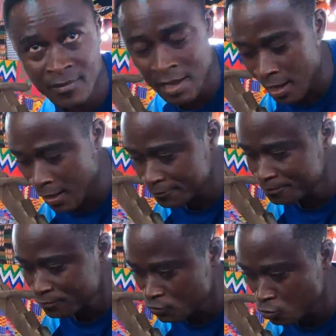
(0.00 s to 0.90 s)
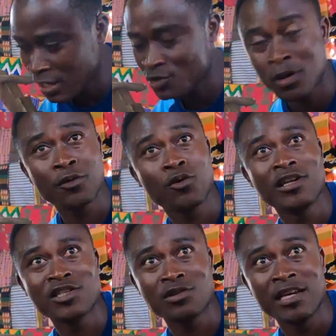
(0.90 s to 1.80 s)
Yeah. So that's why we
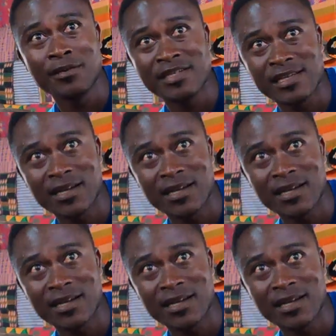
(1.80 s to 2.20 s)
call this one a beta.